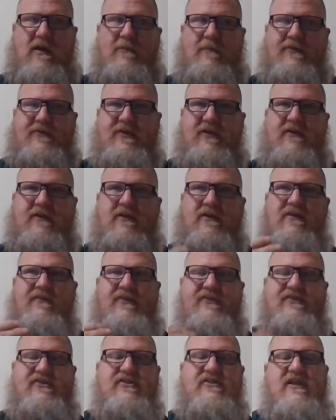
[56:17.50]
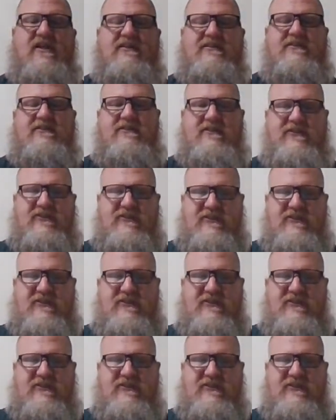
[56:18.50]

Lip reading: particularly if it's less than a